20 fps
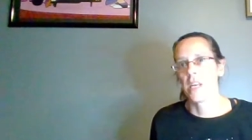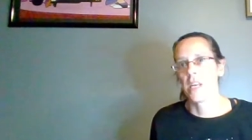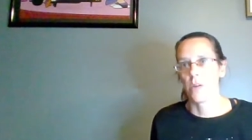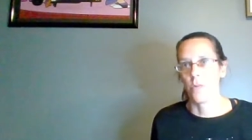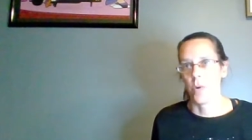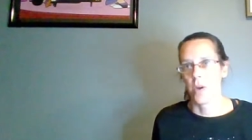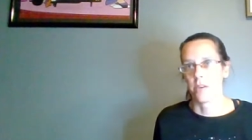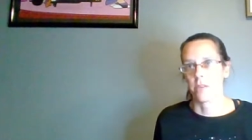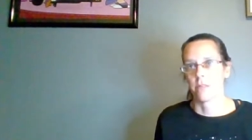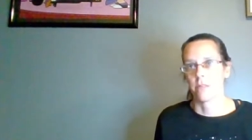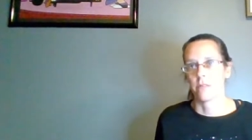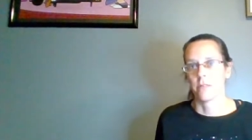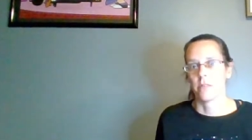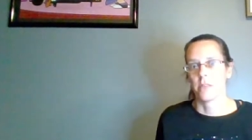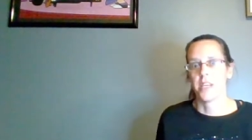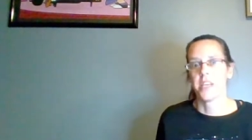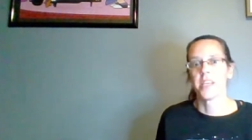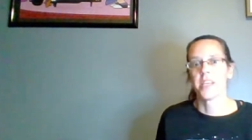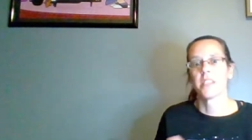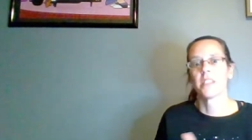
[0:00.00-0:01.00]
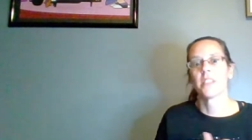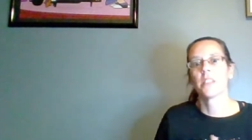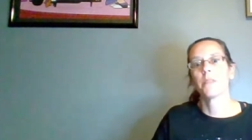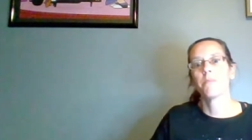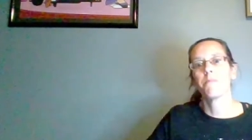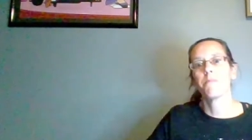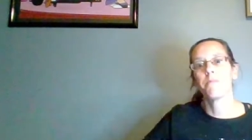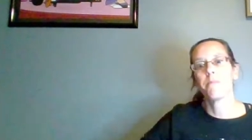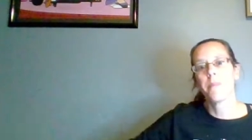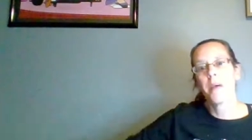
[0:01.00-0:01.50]
anywhere,
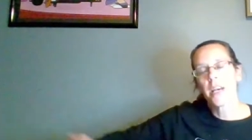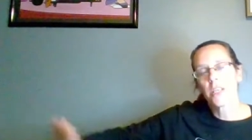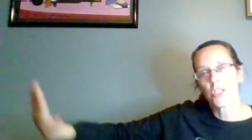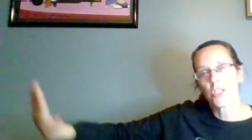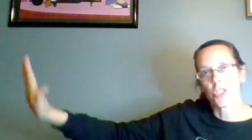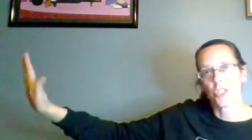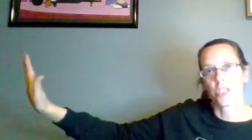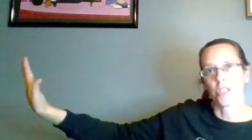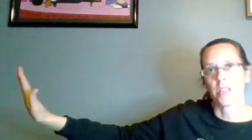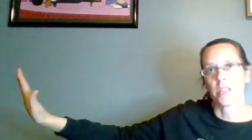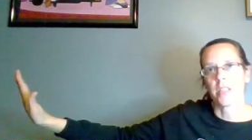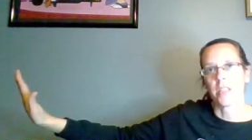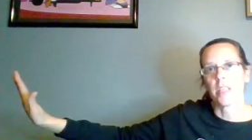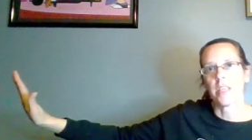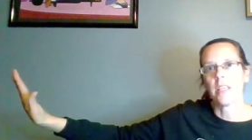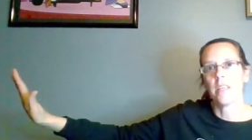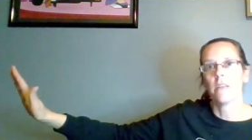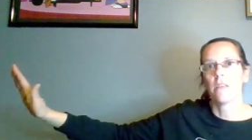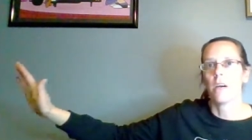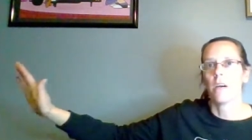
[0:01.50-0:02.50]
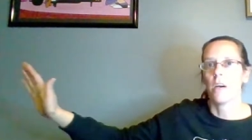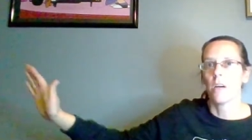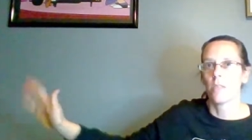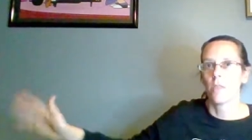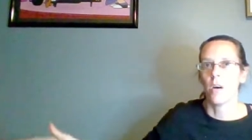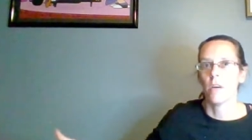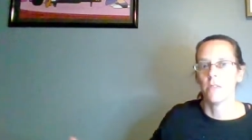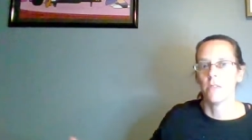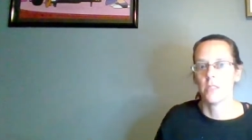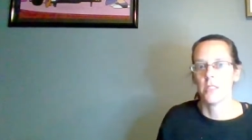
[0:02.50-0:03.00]
especially a
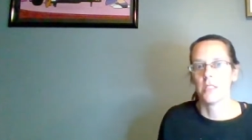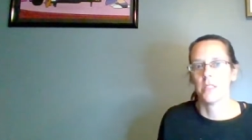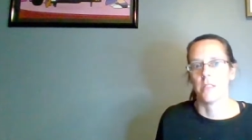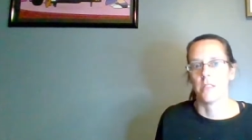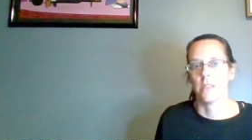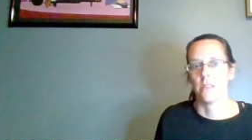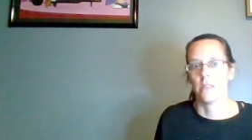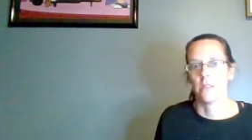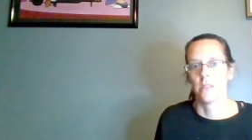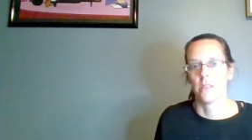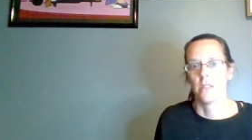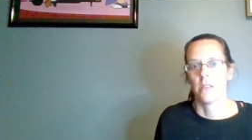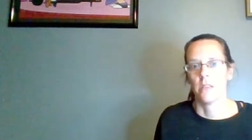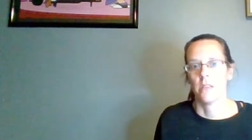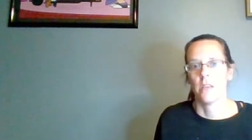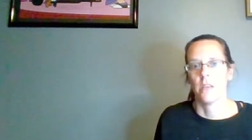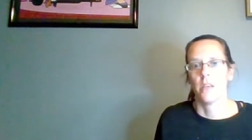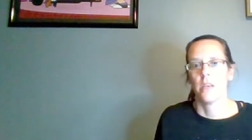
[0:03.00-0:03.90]
long distance.